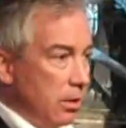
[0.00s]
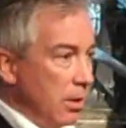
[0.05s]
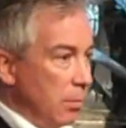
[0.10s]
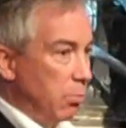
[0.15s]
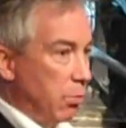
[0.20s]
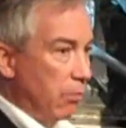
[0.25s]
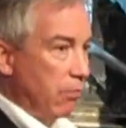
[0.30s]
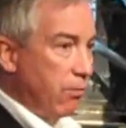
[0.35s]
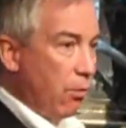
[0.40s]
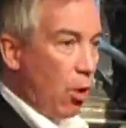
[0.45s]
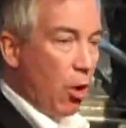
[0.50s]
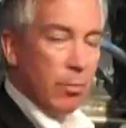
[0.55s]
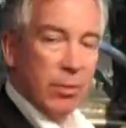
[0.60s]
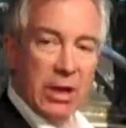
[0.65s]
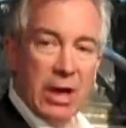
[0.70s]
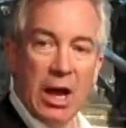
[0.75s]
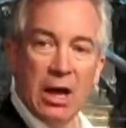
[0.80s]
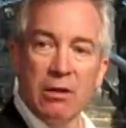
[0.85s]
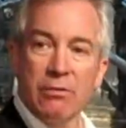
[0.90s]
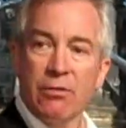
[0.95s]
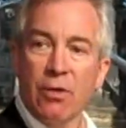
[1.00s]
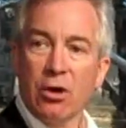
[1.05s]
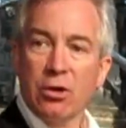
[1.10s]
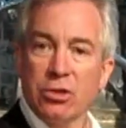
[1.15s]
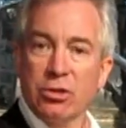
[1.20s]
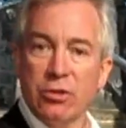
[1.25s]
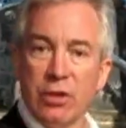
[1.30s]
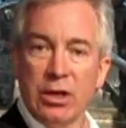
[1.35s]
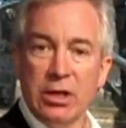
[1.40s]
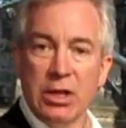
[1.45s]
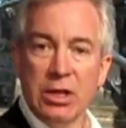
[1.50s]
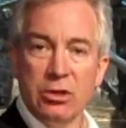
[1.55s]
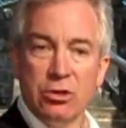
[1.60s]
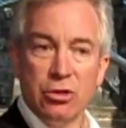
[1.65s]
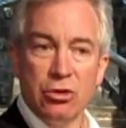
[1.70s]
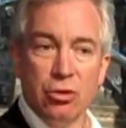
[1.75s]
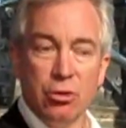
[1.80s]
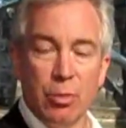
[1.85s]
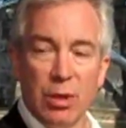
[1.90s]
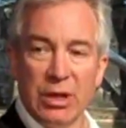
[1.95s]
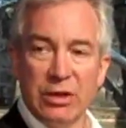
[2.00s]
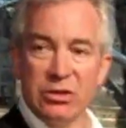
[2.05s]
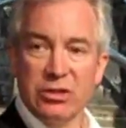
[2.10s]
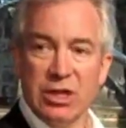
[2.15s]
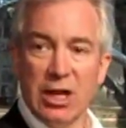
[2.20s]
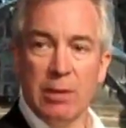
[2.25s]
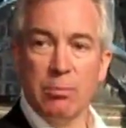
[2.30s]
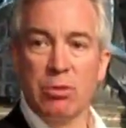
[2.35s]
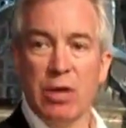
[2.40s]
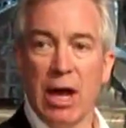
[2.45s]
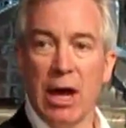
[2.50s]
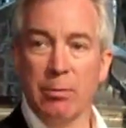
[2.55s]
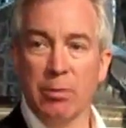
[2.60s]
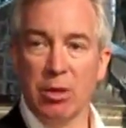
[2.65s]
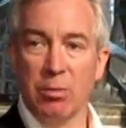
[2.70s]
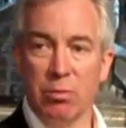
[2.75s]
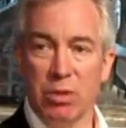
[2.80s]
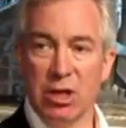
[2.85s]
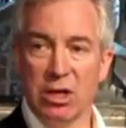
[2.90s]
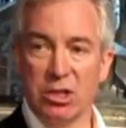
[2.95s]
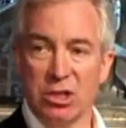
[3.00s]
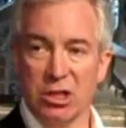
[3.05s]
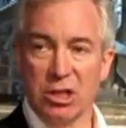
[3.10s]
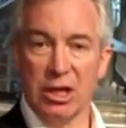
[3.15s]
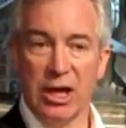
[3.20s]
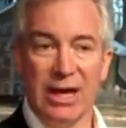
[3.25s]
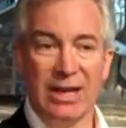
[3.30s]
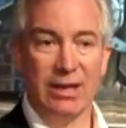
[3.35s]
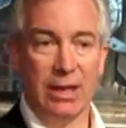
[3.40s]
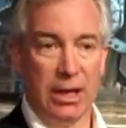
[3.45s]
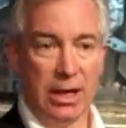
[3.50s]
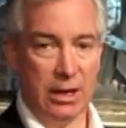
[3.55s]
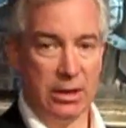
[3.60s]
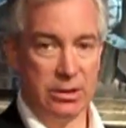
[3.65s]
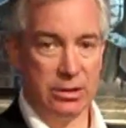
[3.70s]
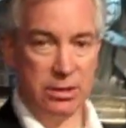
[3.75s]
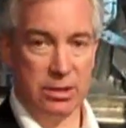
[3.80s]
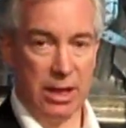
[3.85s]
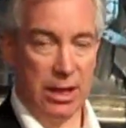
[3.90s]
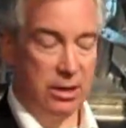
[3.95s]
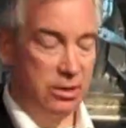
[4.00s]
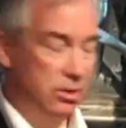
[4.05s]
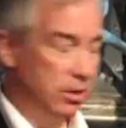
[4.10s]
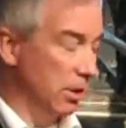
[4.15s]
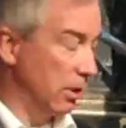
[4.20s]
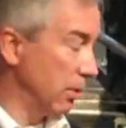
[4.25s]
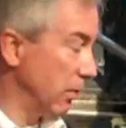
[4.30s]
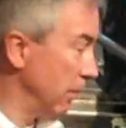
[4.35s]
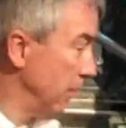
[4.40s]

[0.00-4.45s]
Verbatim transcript: that perform the kind of function they need to, but at the same time can be as light as, as they, are,